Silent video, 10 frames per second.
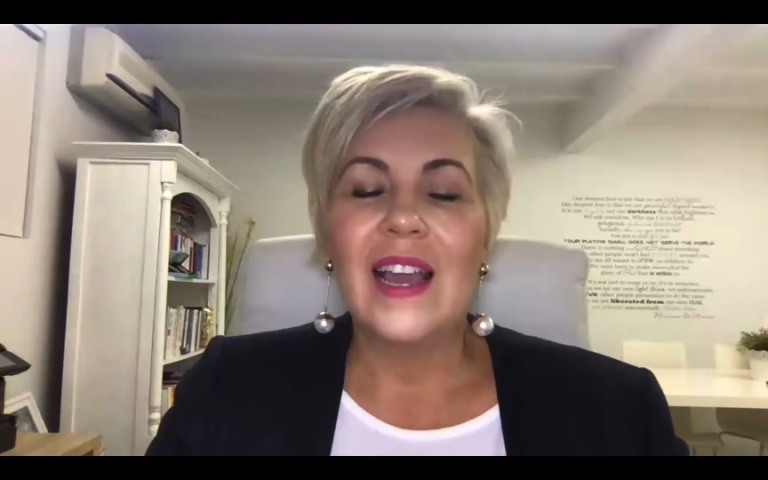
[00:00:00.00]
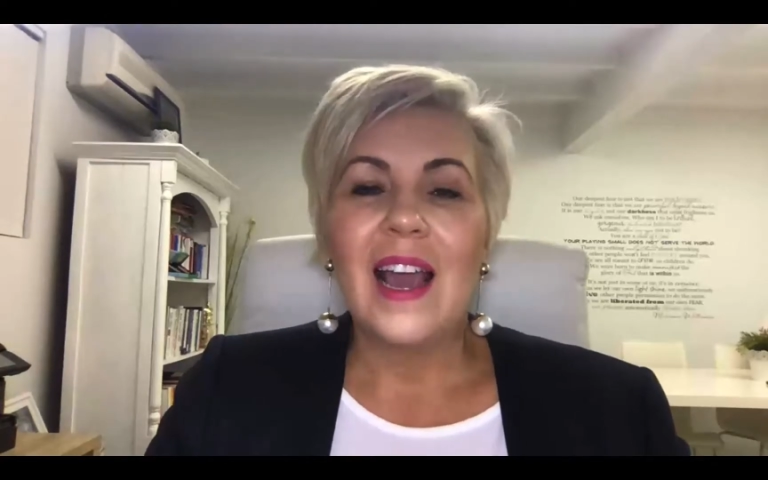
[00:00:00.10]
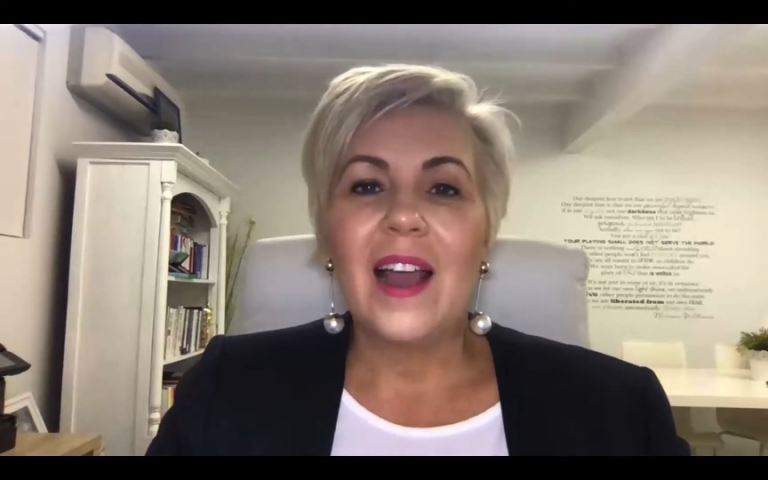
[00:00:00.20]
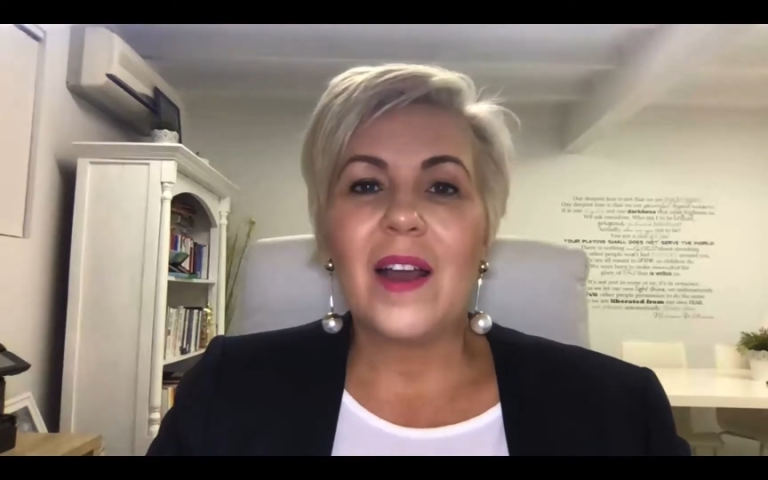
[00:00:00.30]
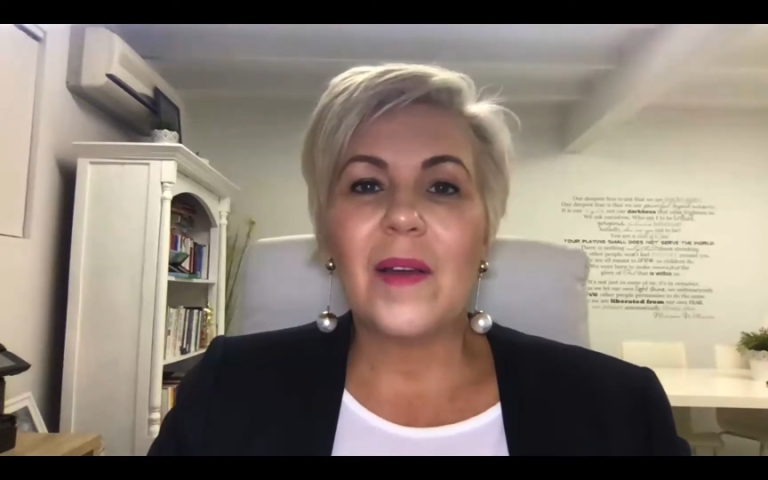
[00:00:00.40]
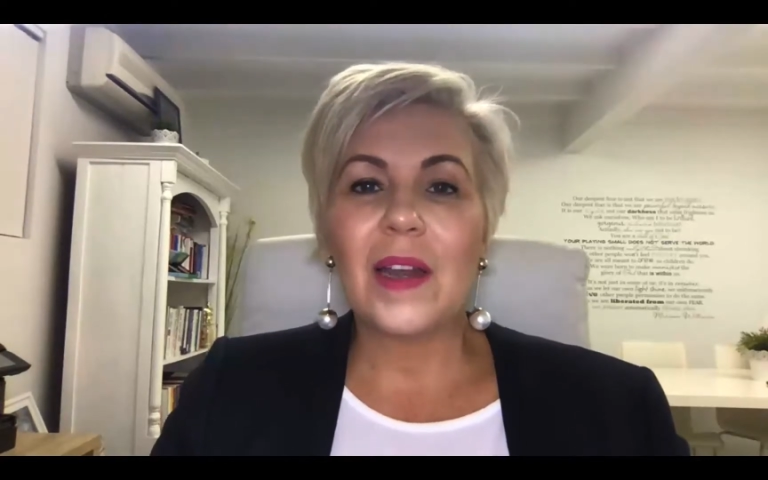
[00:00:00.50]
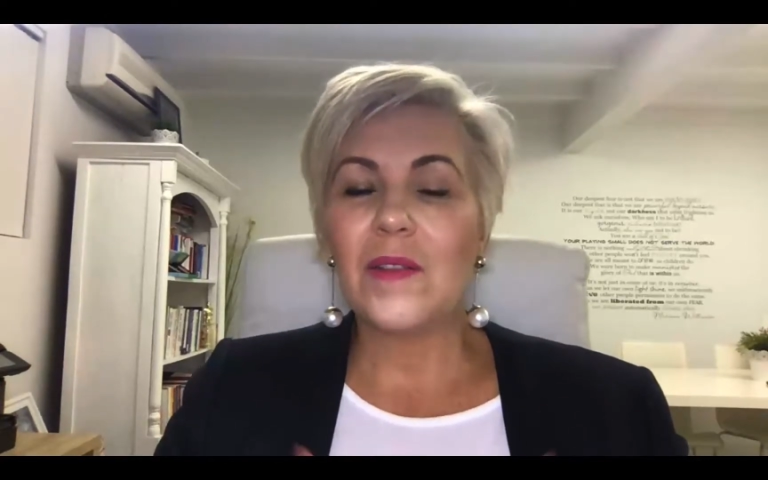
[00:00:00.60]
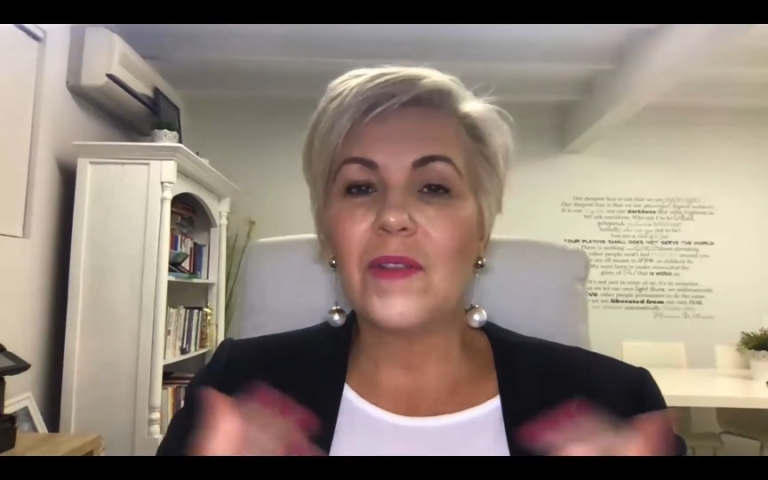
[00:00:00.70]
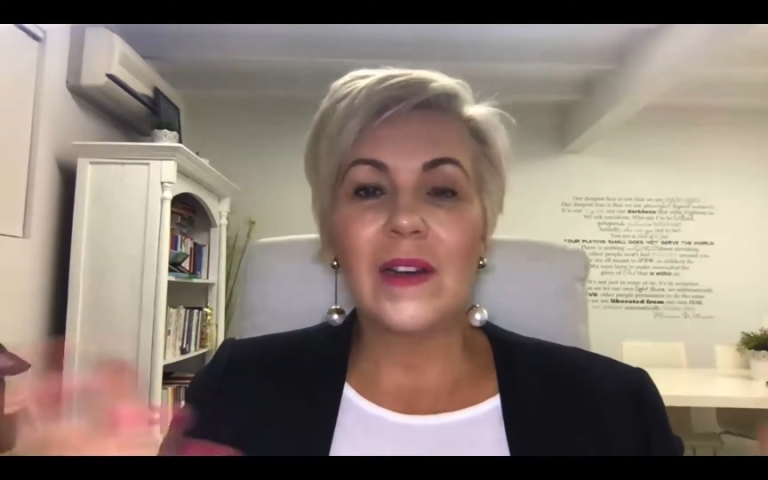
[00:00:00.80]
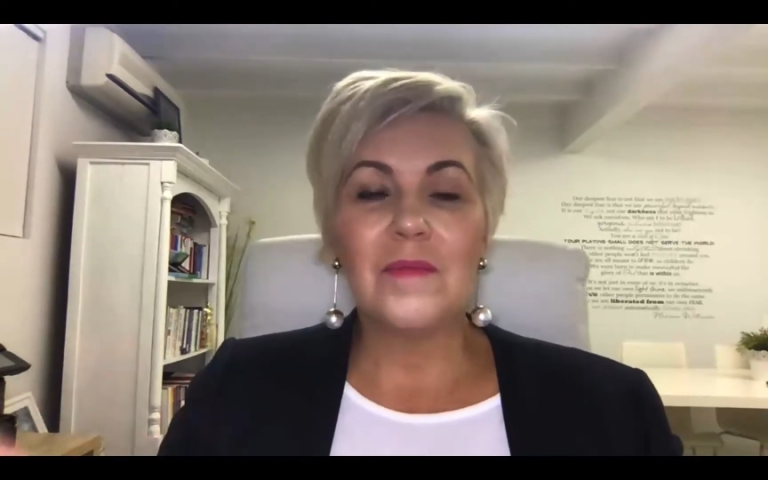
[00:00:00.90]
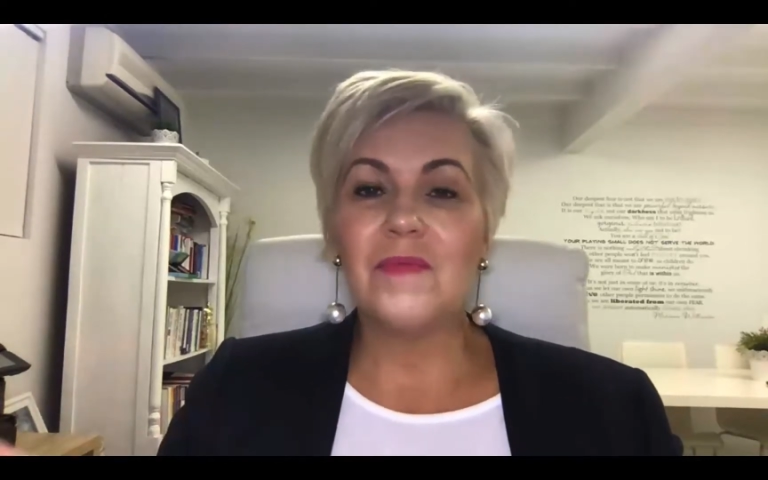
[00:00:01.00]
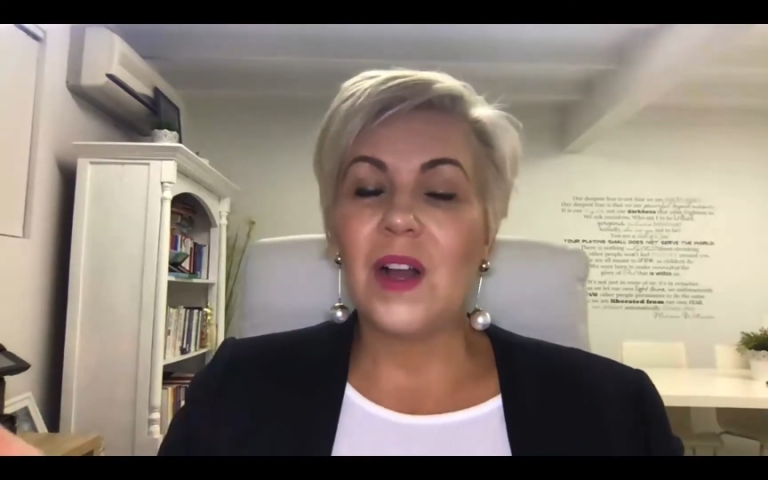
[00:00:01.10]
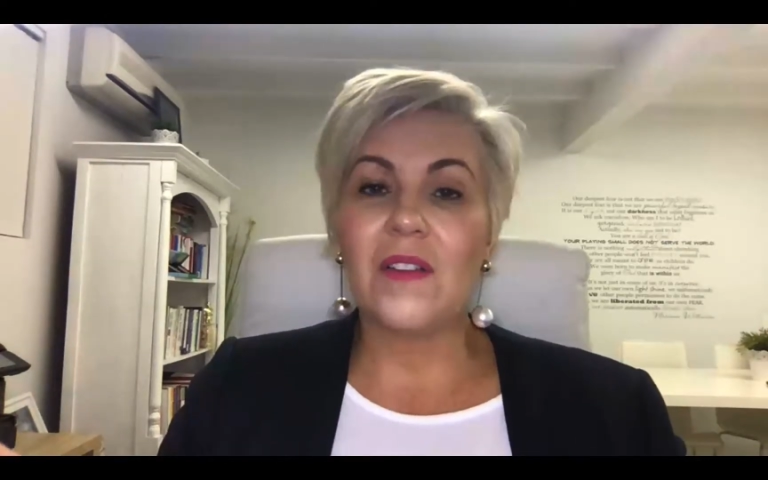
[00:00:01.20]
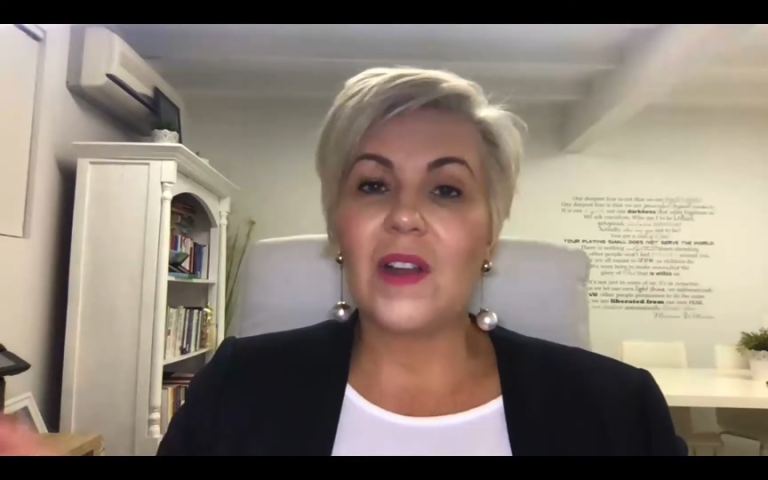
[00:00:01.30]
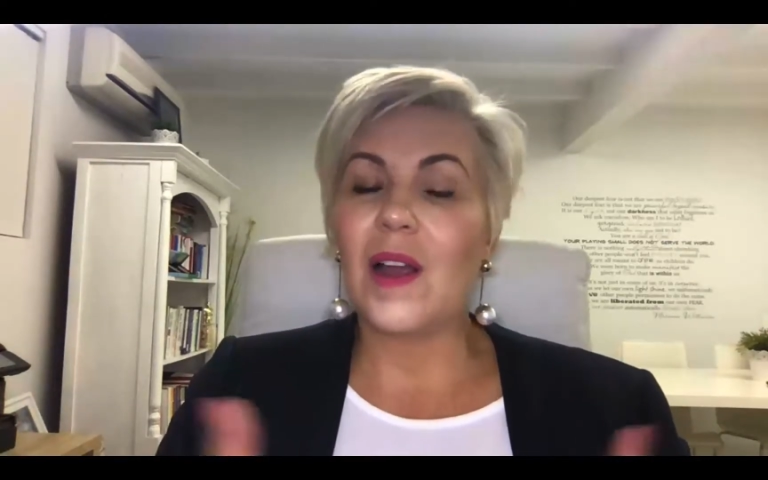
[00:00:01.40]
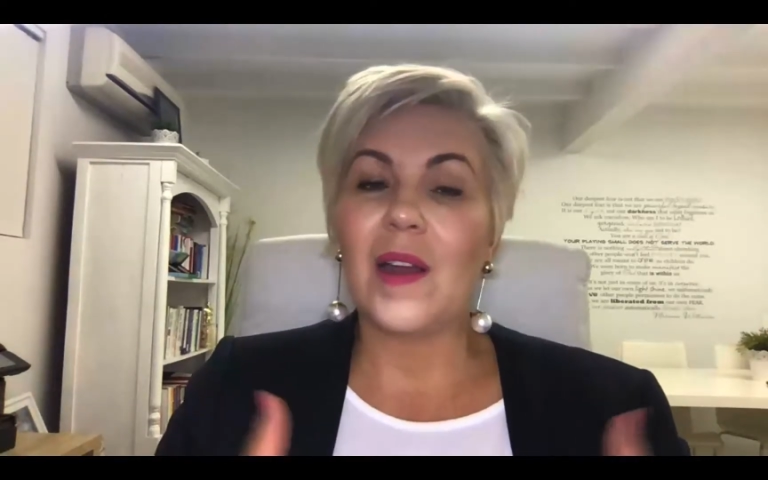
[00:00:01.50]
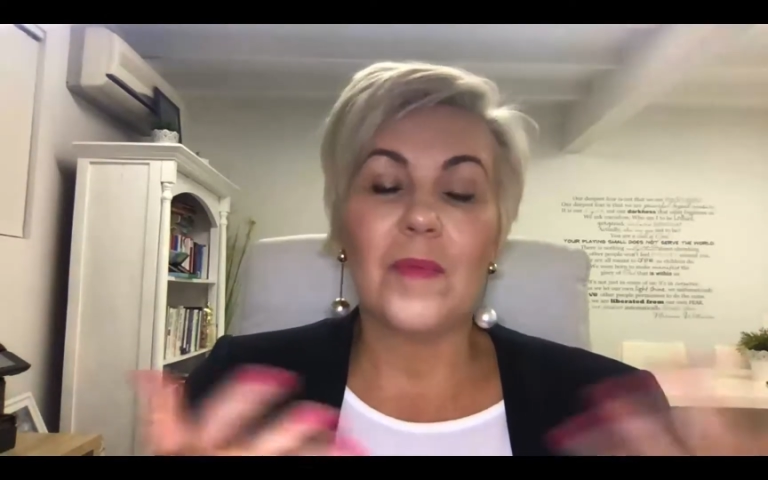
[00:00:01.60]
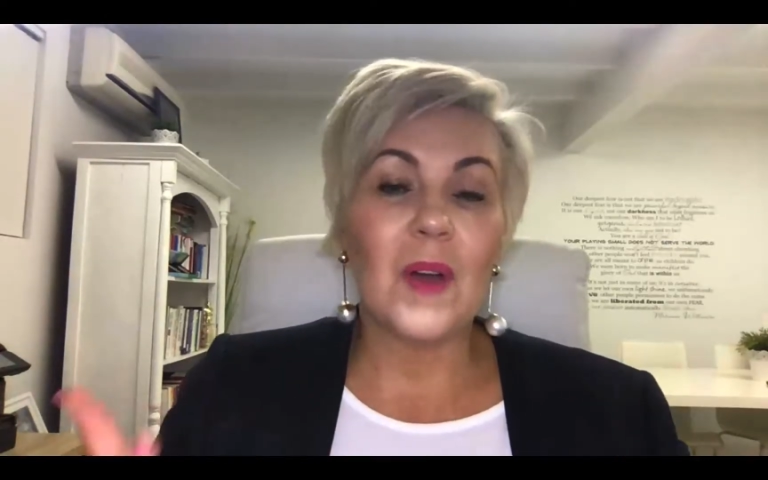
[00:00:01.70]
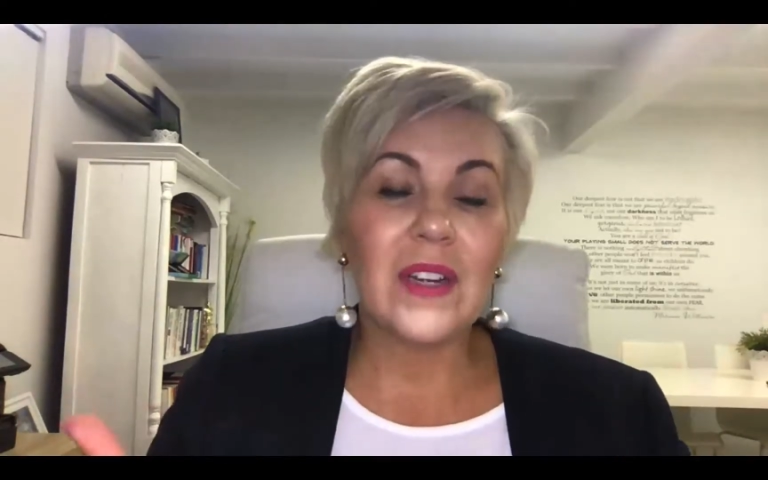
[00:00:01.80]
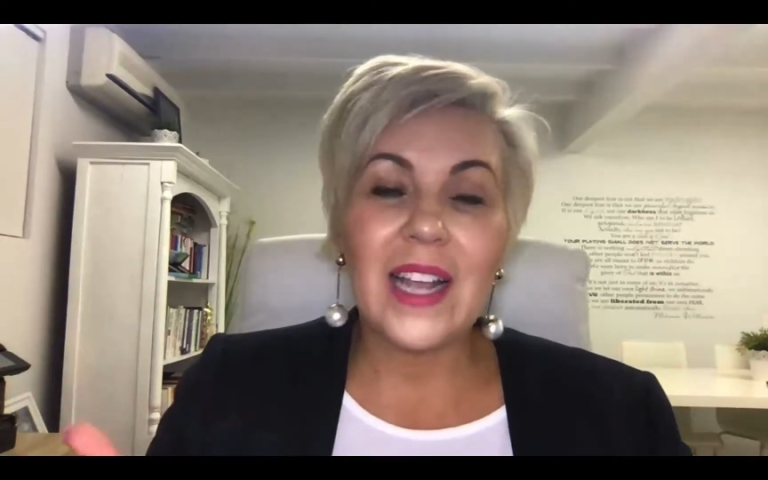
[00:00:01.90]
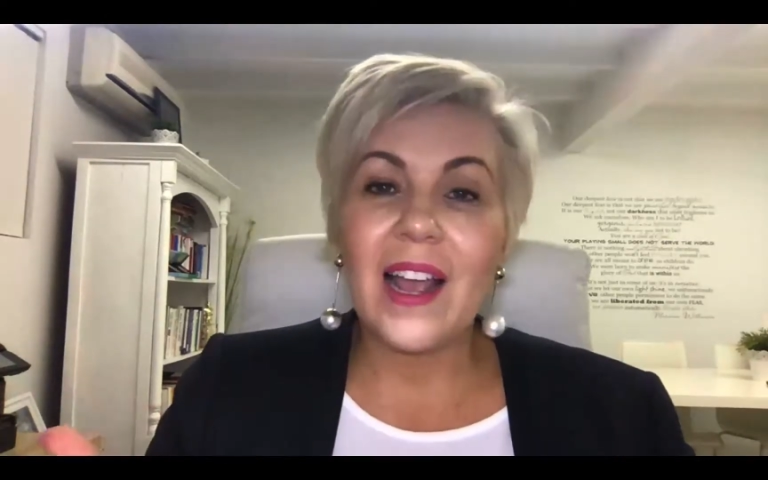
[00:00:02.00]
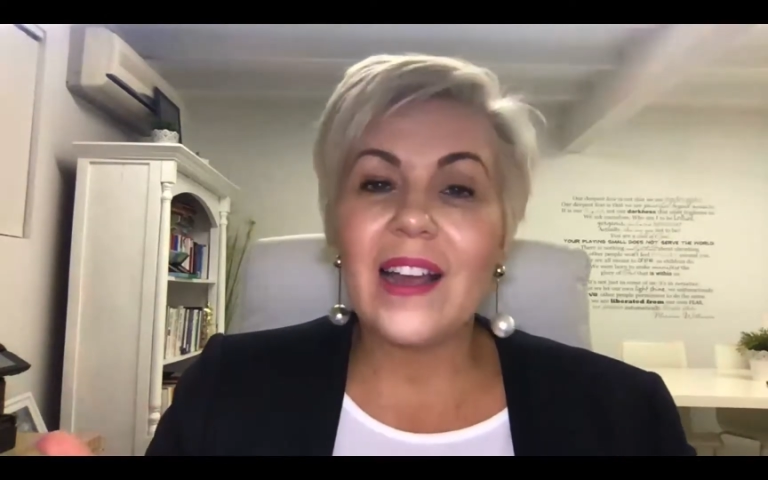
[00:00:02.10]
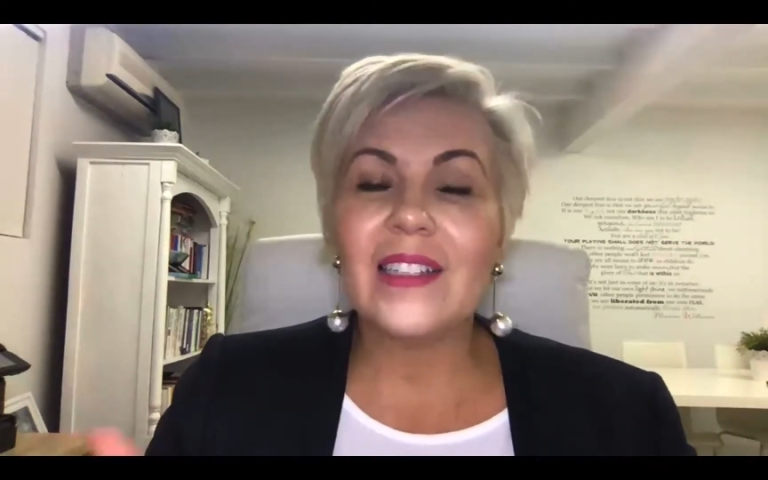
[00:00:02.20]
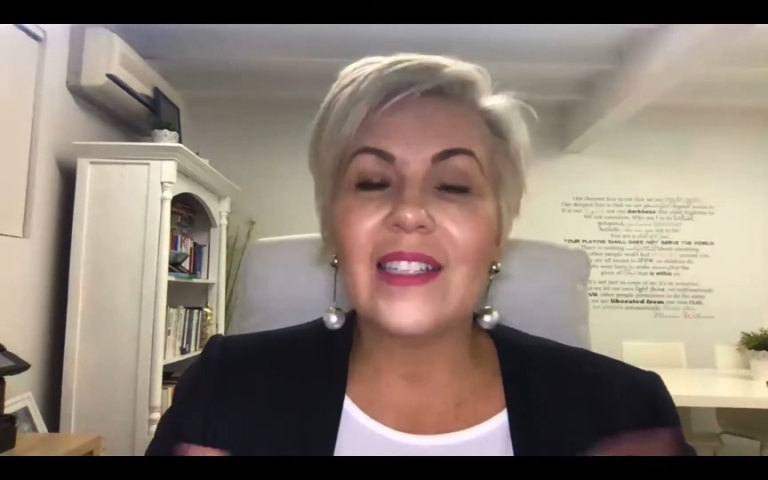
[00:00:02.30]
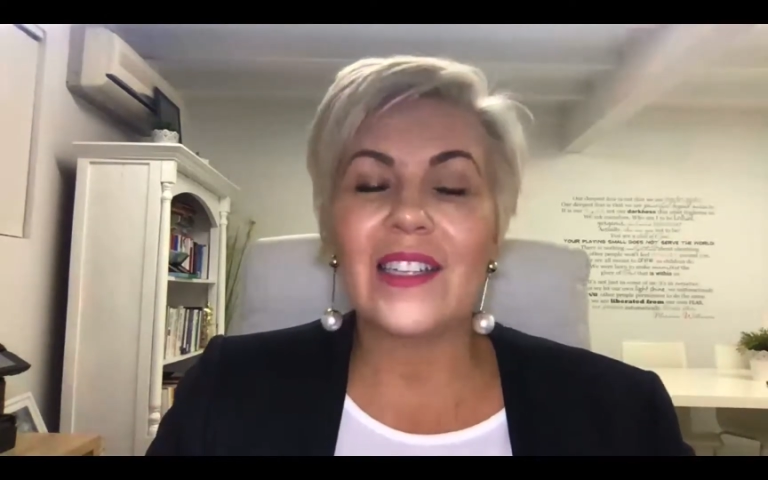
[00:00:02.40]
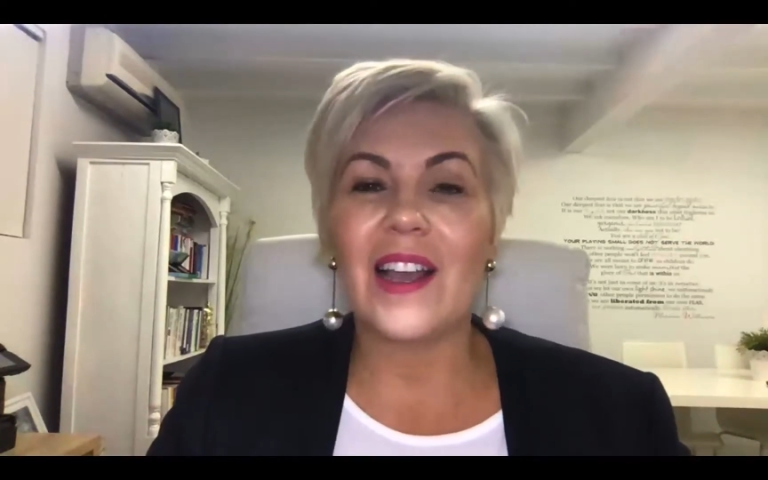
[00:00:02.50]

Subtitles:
And I've had a podcast.